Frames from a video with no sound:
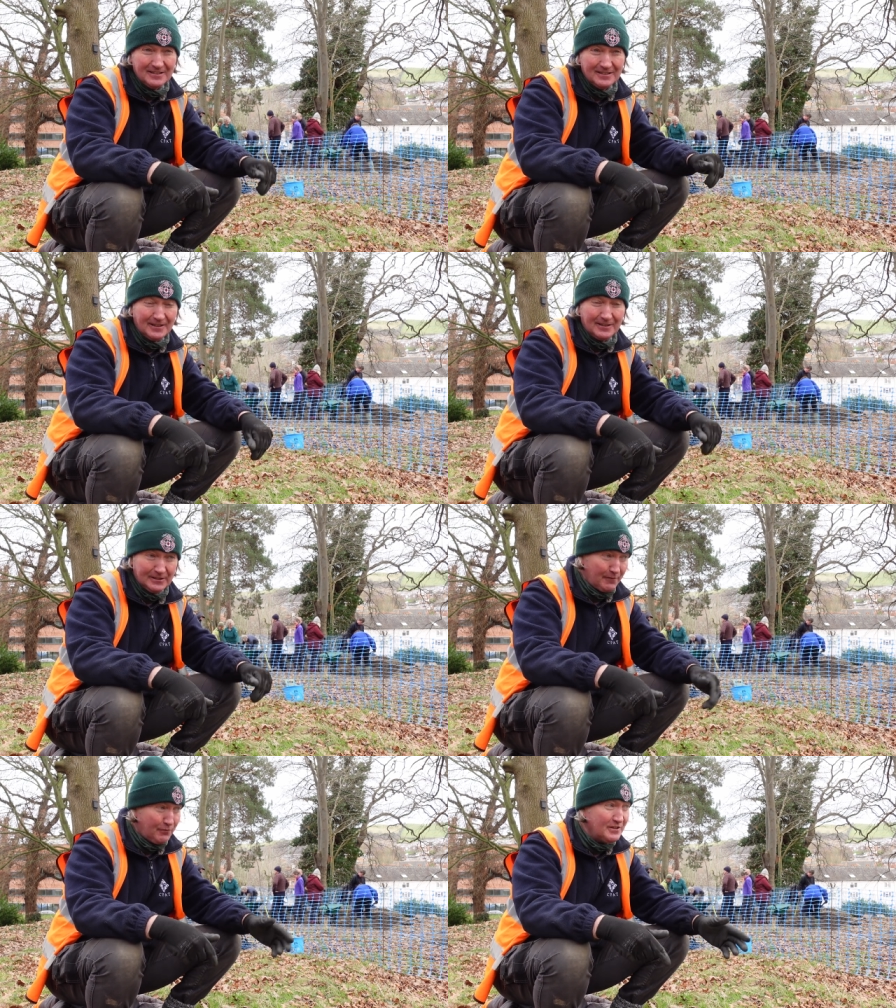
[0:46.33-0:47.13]
that,
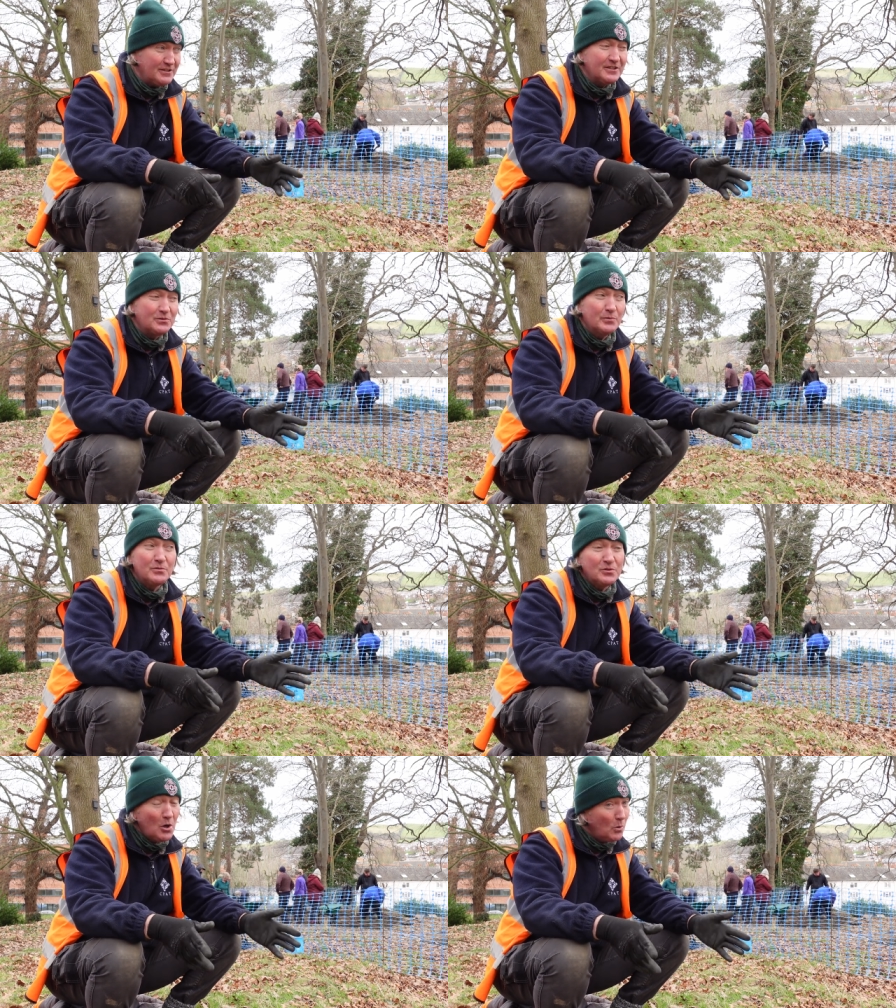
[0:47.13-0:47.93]
say, for instance, we
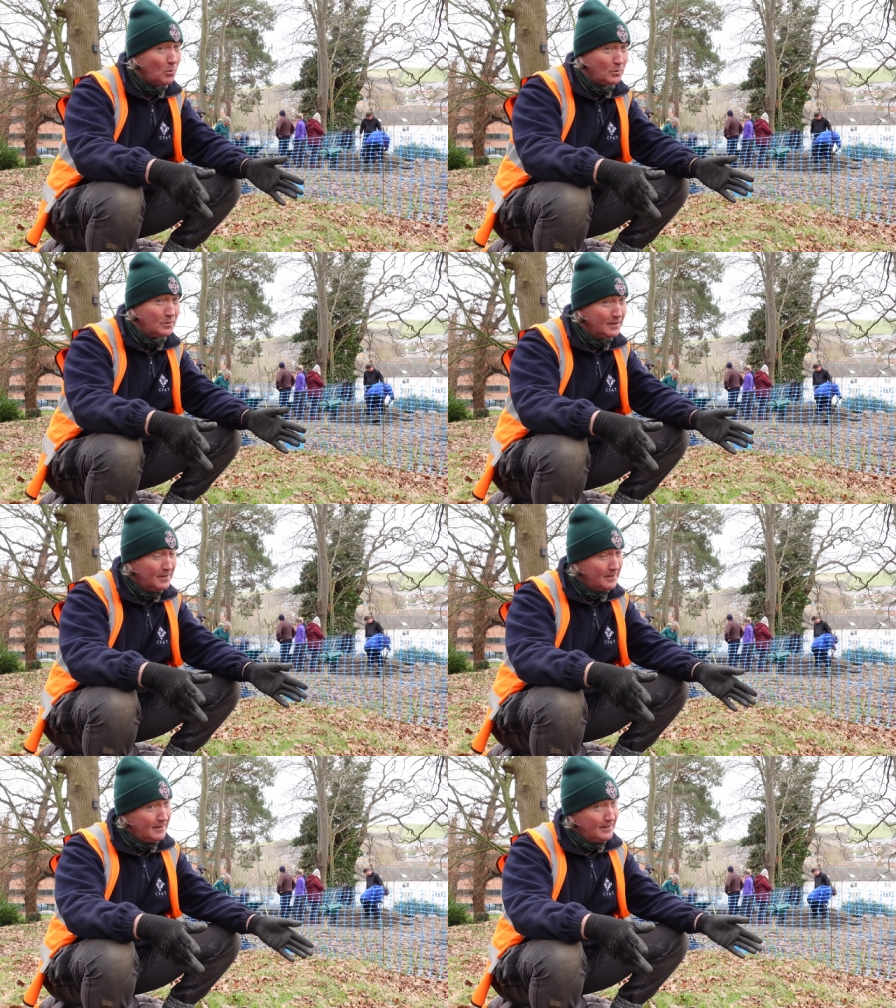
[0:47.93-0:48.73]
were told,
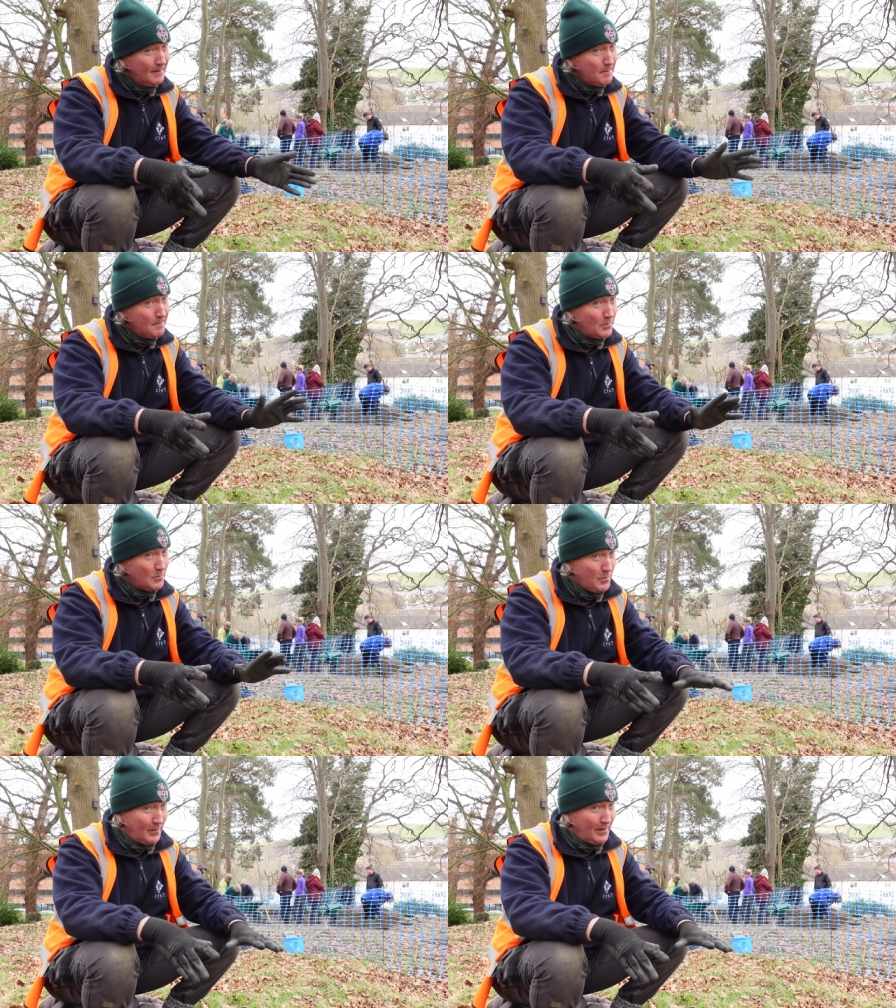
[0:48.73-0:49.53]

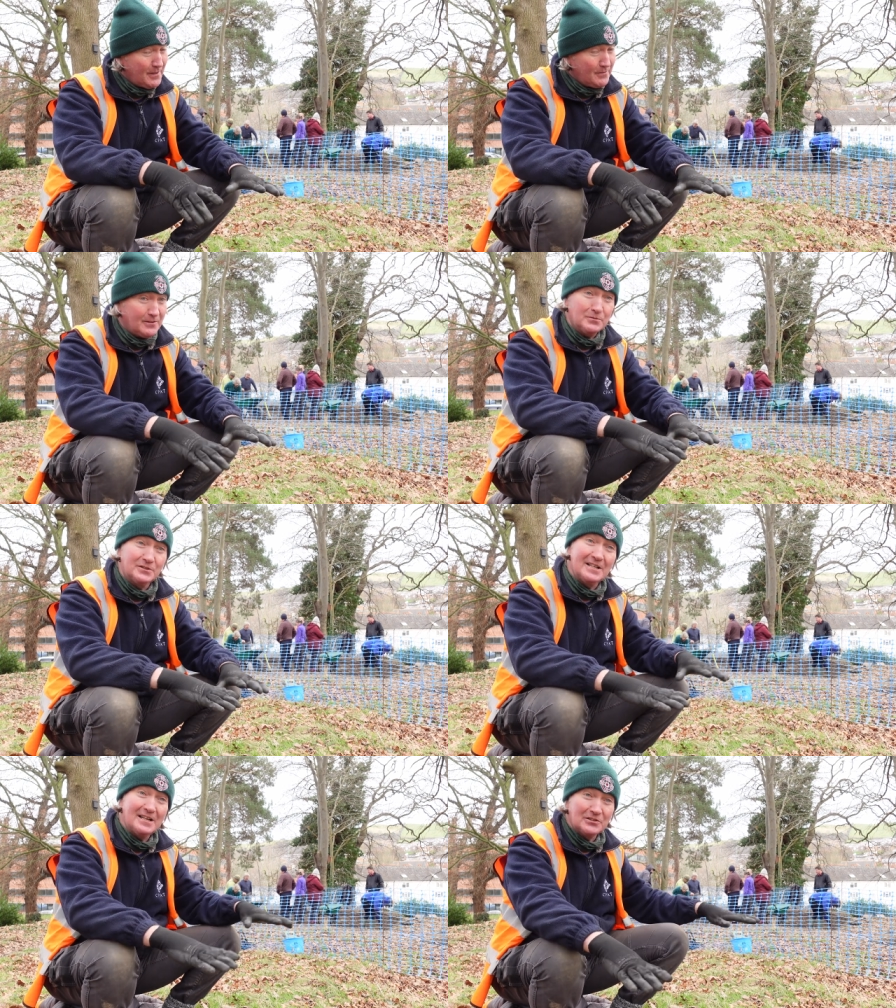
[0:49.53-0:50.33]
we believed that there was a
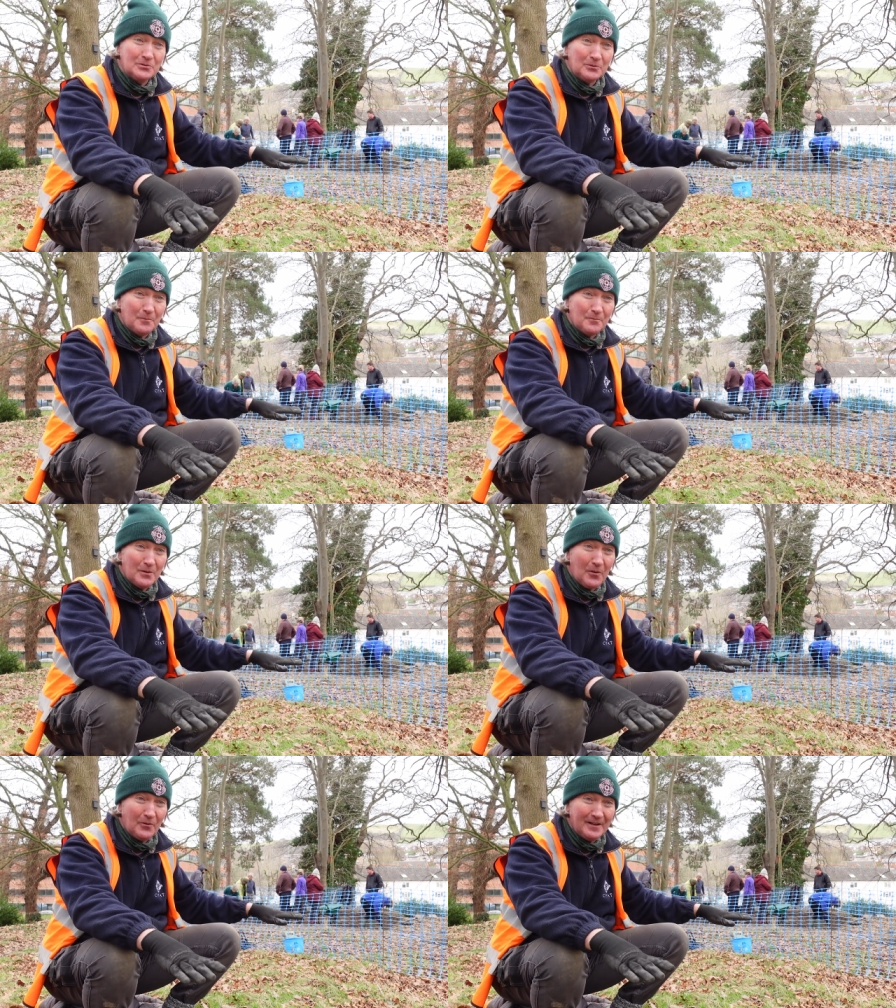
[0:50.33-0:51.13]
tennis court
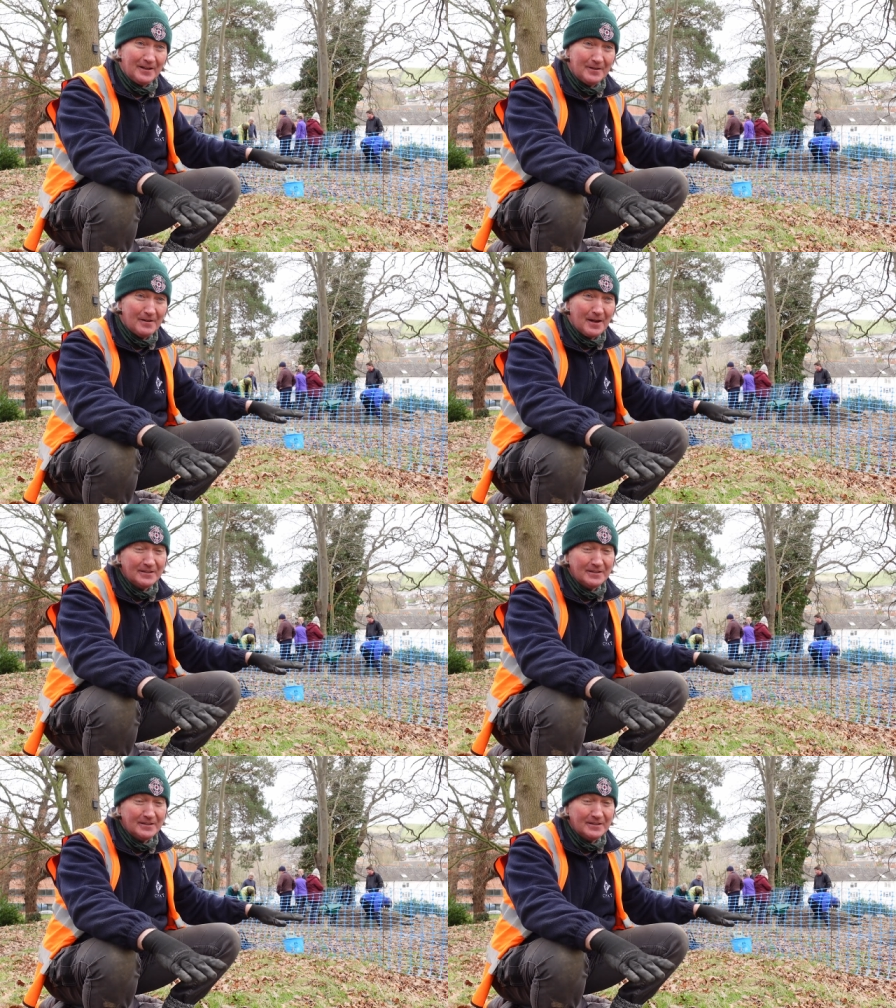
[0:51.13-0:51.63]
on here, and